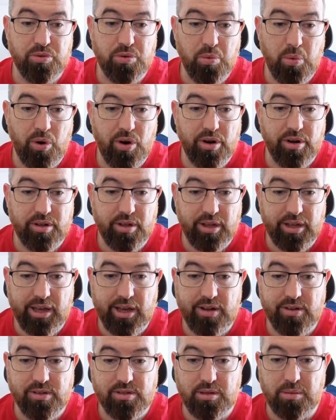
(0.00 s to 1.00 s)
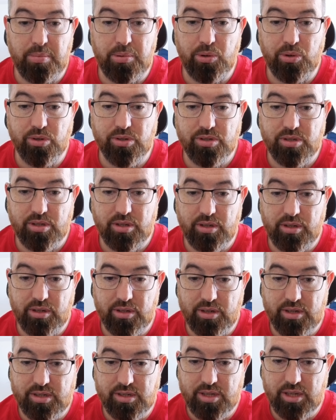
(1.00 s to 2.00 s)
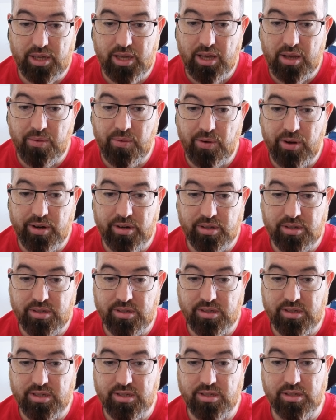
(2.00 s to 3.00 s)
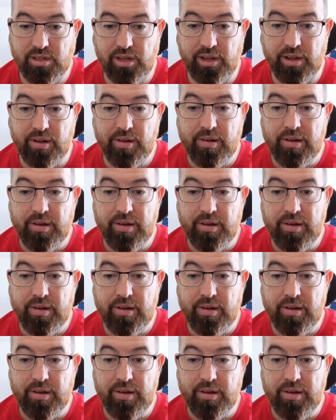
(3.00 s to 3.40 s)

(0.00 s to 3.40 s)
reward accounts that post, this is the key one, consistently.